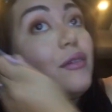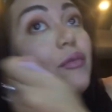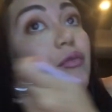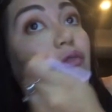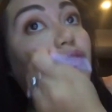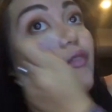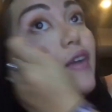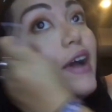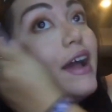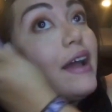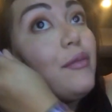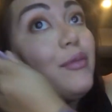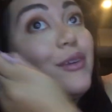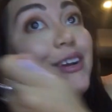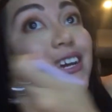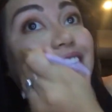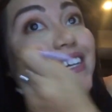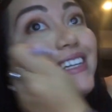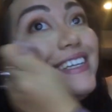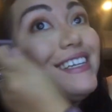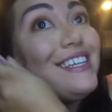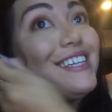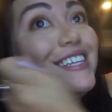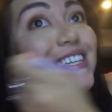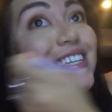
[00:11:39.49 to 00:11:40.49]

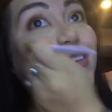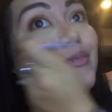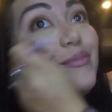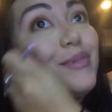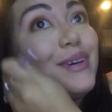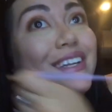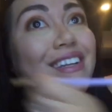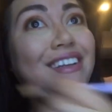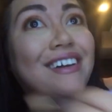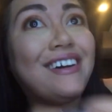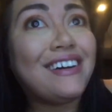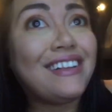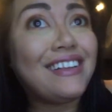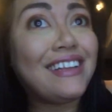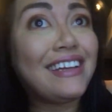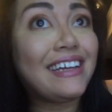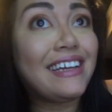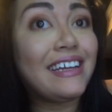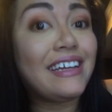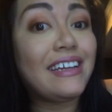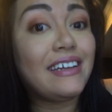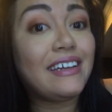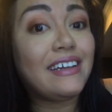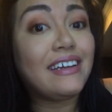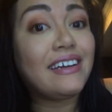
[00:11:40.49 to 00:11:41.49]
vibrant, but not like
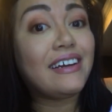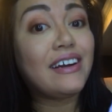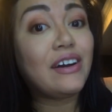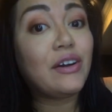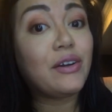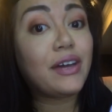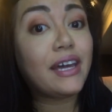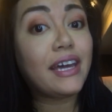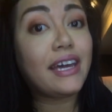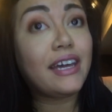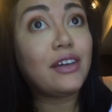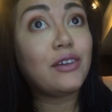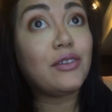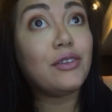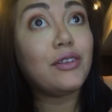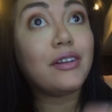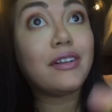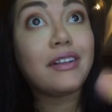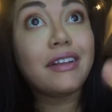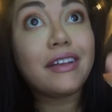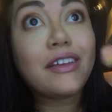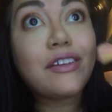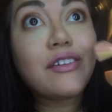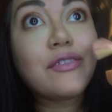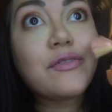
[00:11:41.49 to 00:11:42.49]
in a, okay, you look
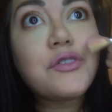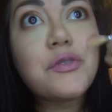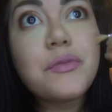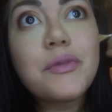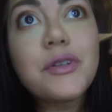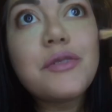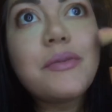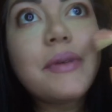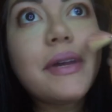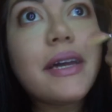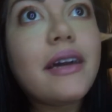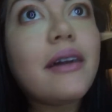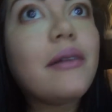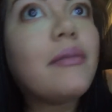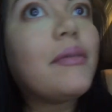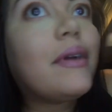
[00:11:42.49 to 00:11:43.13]
like you have too much makeup